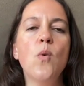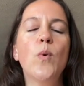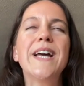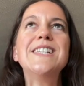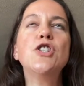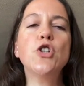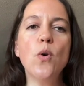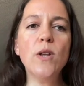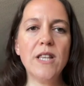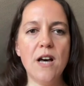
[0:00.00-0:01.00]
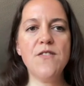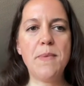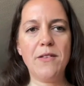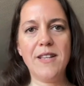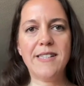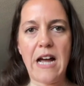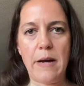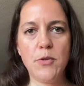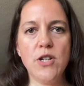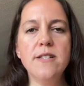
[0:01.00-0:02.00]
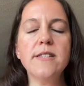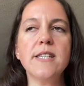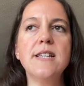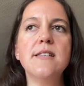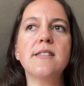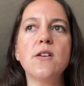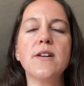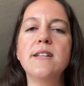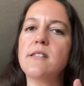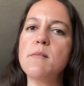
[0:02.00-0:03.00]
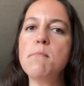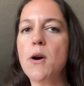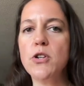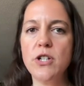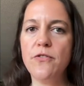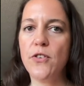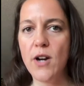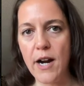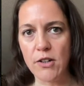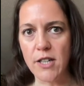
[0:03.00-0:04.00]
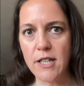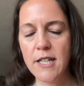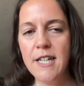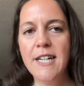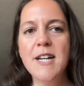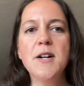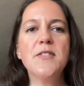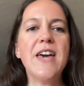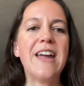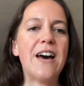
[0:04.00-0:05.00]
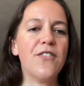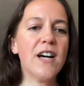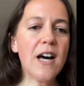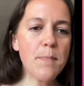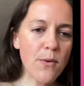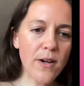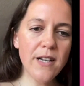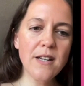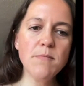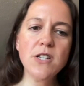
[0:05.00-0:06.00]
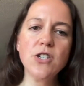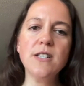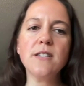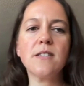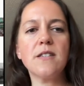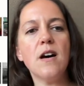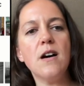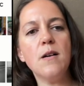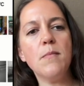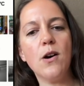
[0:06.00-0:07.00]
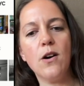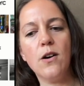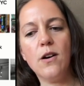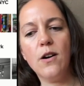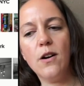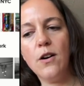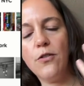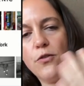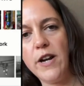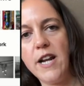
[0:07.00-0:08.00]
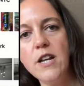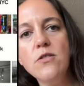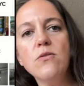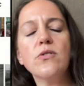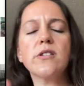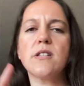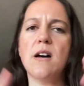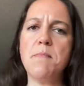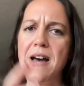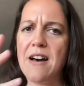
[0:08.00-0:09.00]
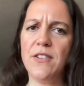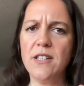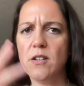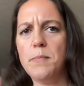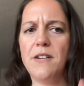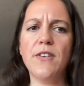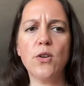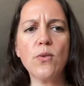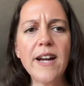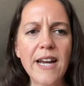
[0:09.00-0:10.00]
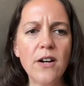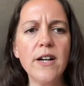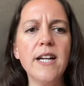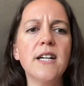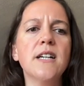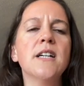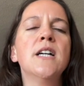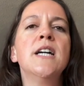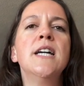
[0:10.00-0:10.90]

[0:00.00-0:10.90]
What I don't love about these options is there is some margin for error. They have copyrighted images, some are free to use, some have a little bit of a gray area.